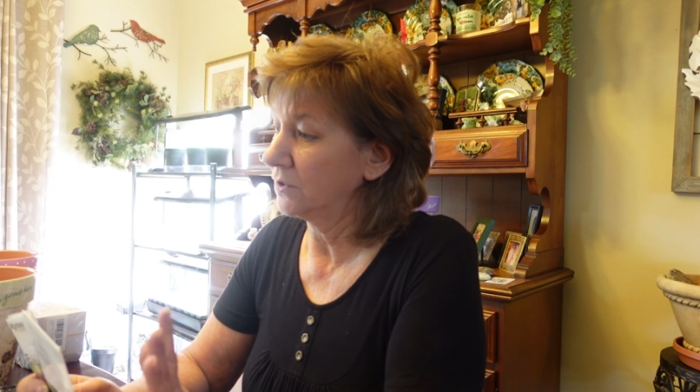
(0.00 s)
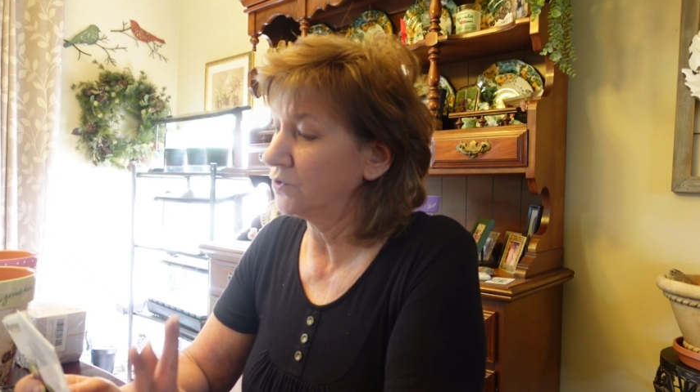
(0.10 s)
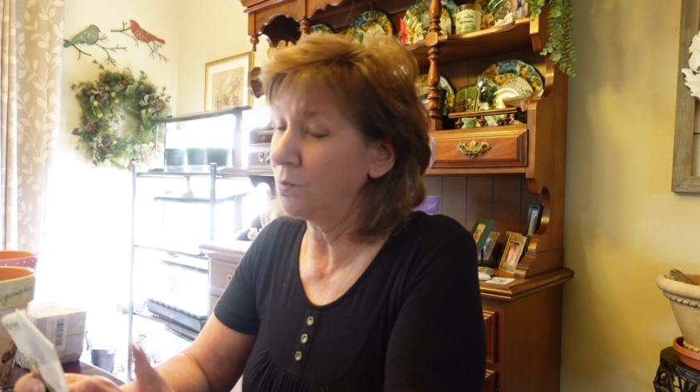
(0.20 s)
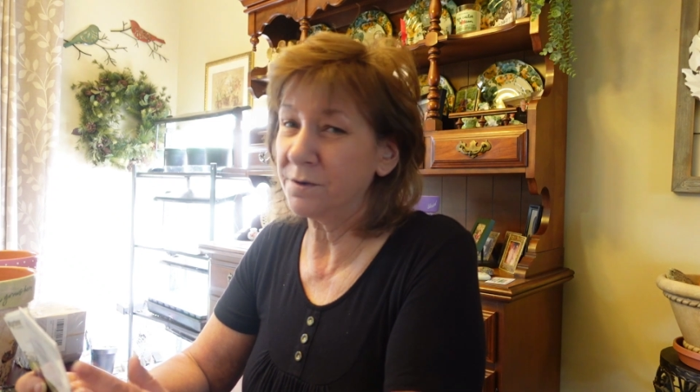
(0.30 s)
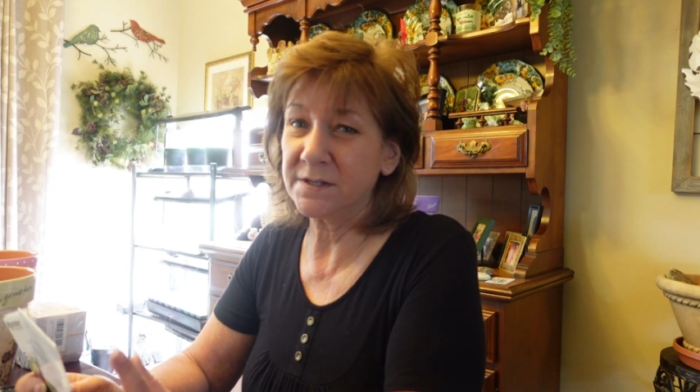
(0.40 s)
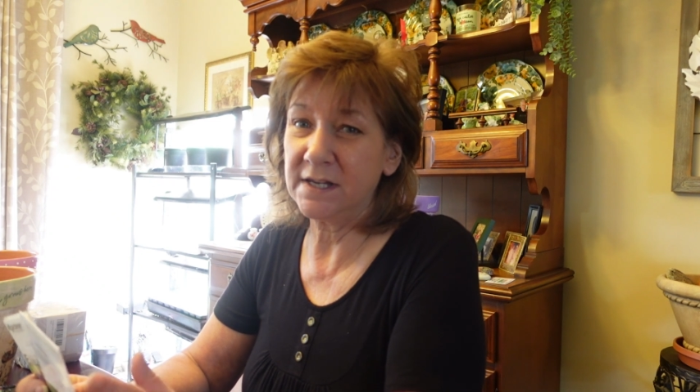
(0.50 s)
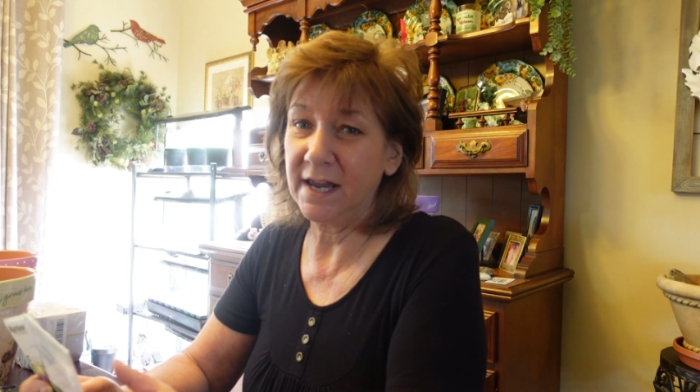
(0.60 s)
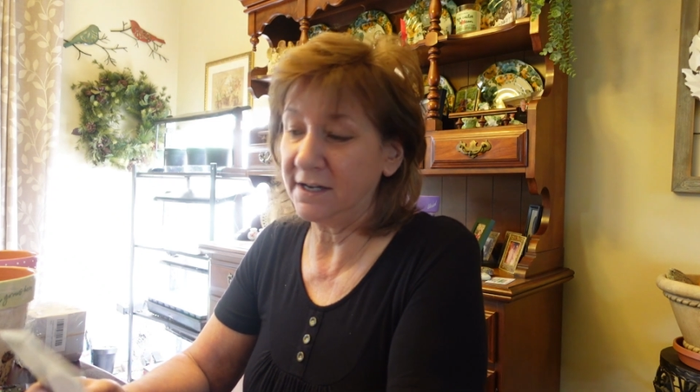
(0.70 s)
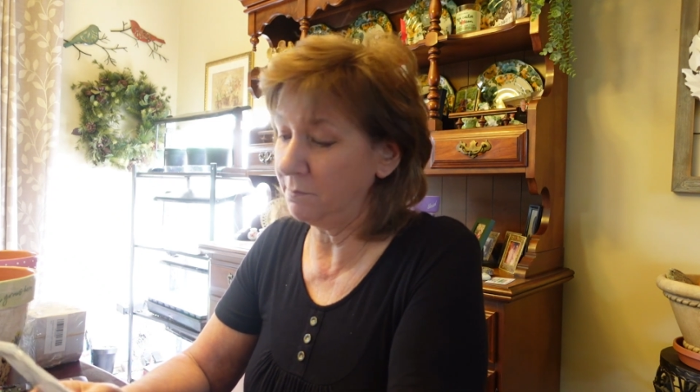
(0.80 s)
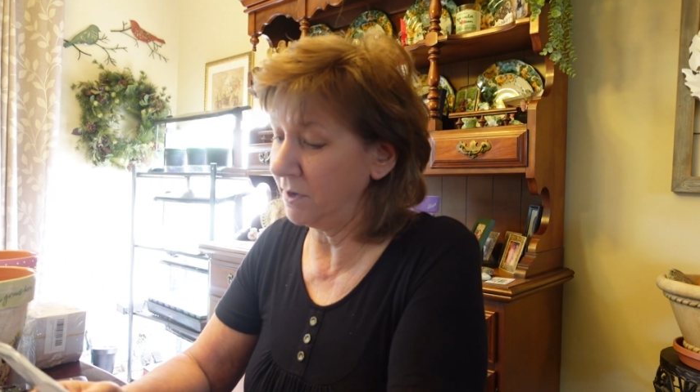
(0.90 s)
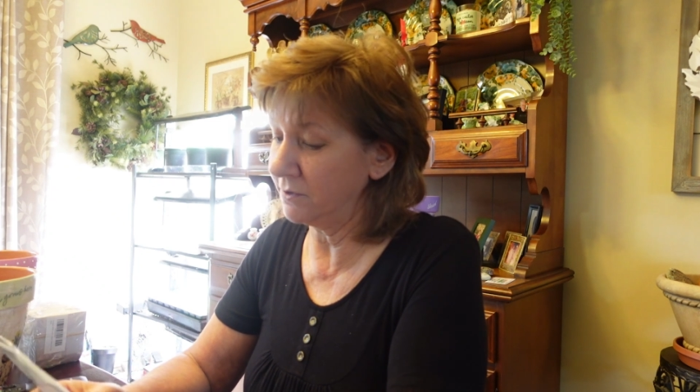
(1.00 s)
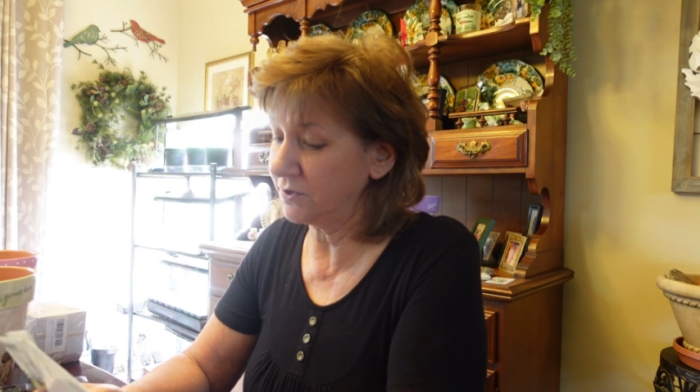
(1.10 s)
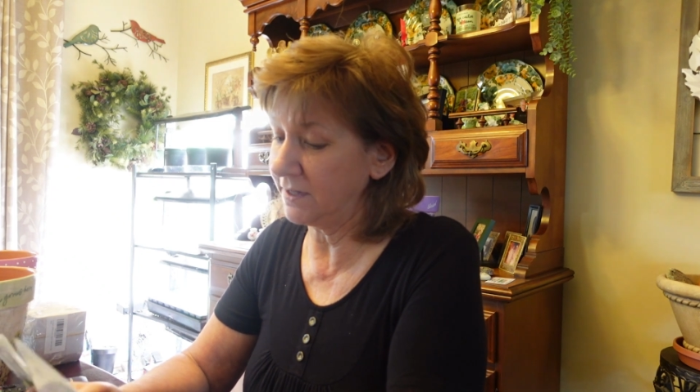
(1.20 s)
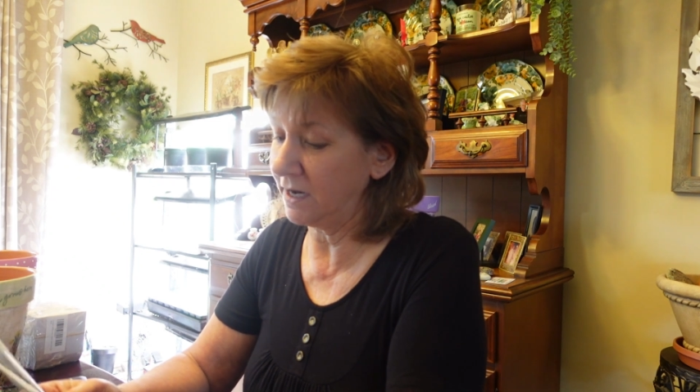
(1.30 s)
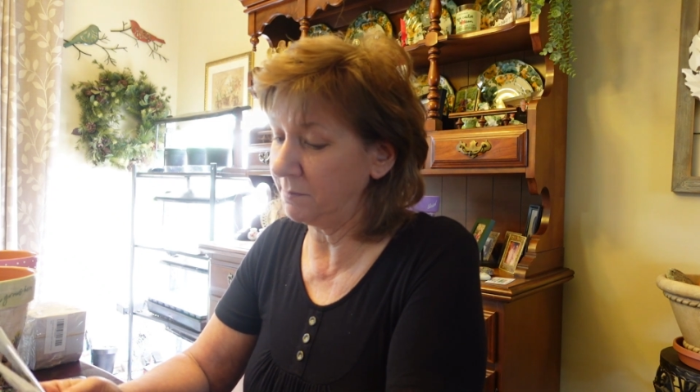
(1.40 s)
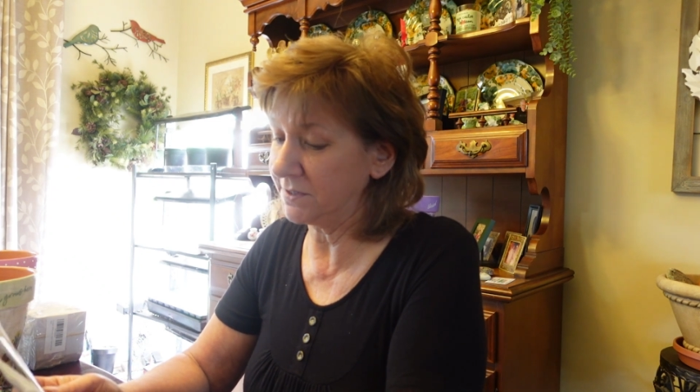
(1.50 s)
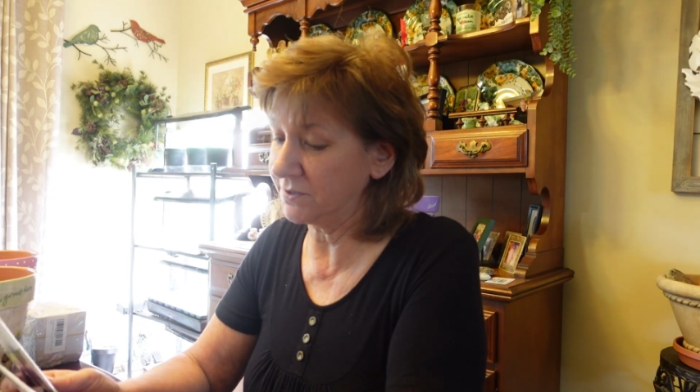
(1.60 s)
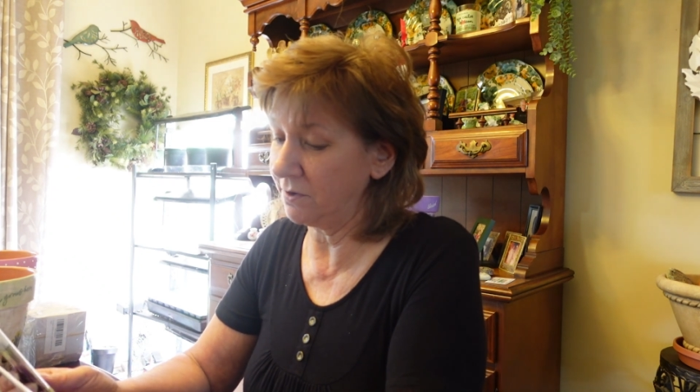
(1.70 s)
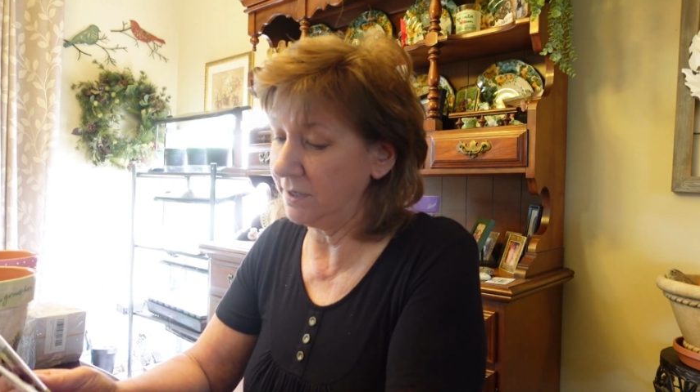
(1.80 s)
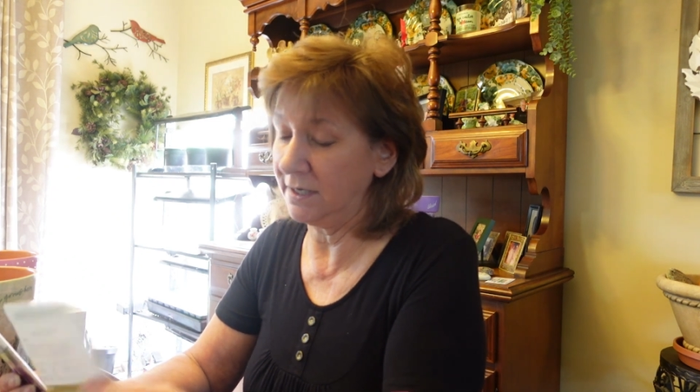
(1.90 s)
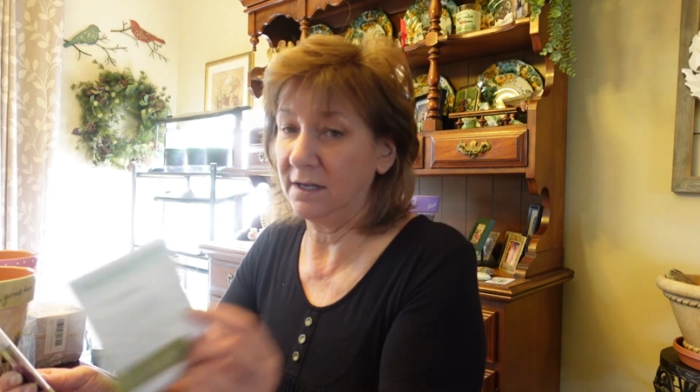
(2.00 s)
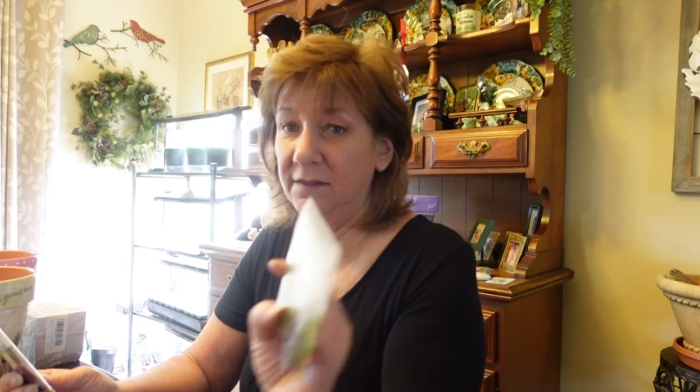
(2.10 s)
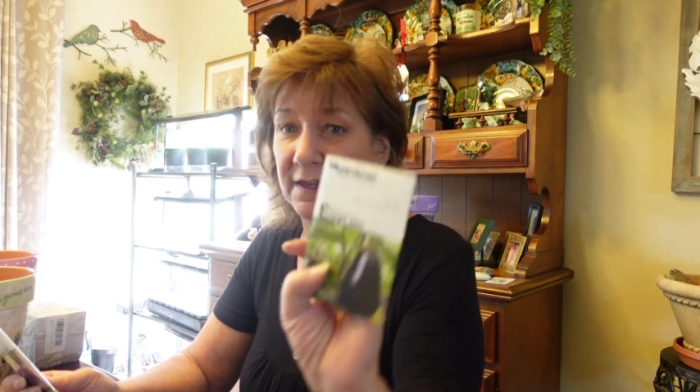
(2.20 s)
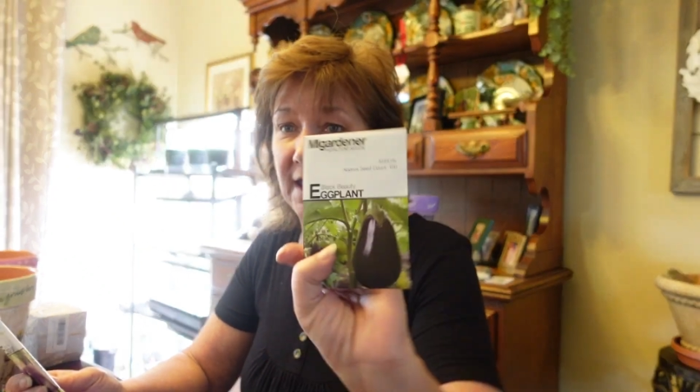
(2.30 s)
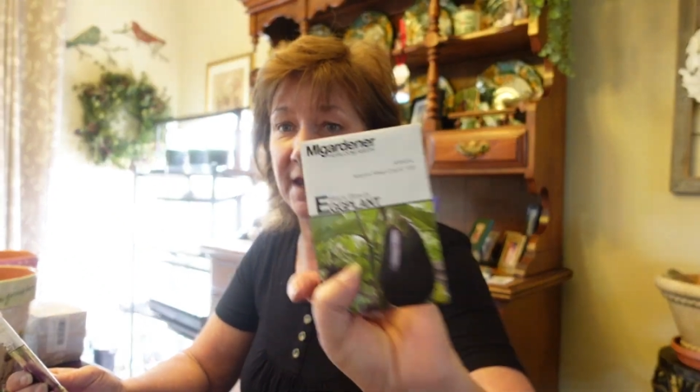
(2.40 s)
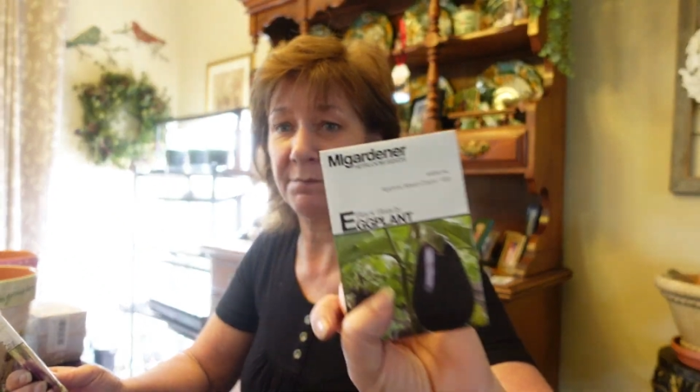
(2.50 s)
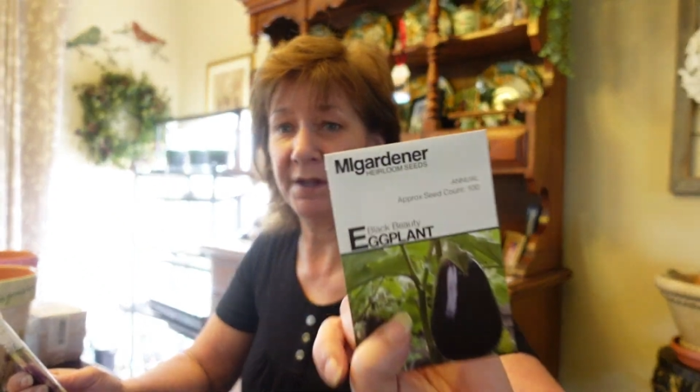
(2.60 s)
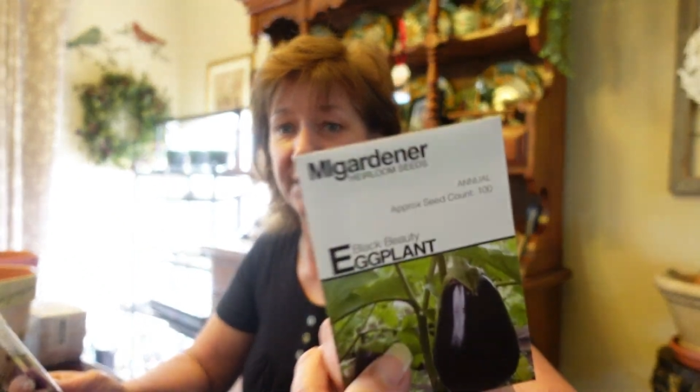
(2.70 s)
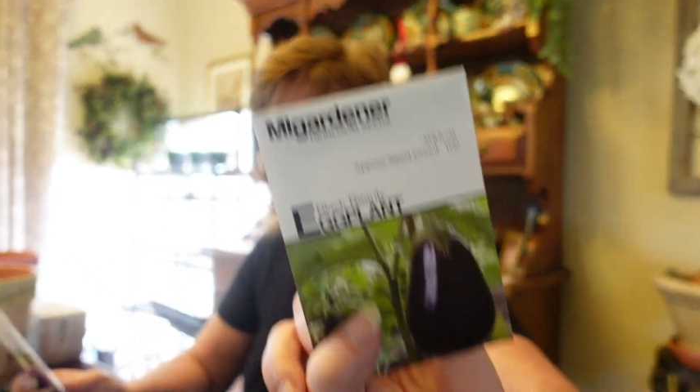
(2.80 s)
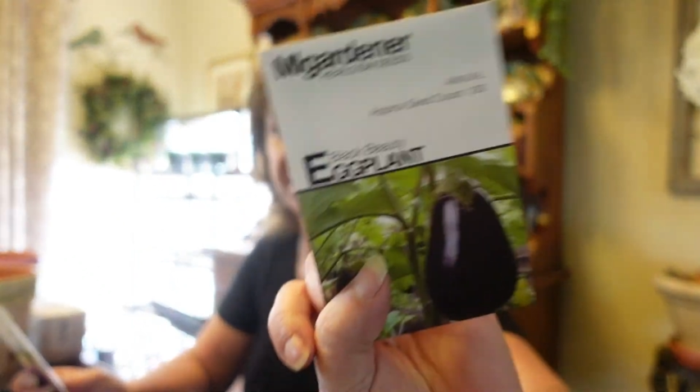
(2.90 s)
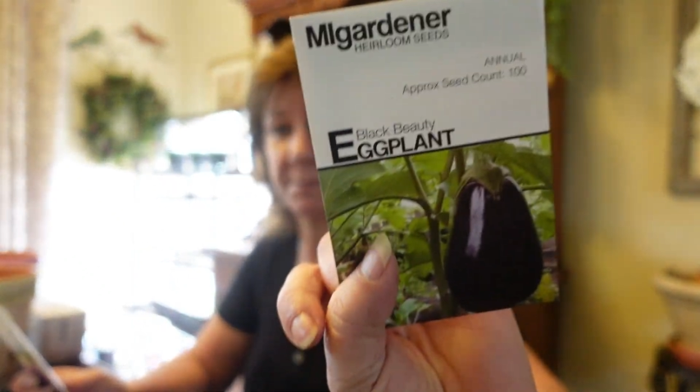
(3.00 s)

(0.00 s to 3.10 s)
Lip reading: towards the end of March that I'll be starting the eggplant. There's the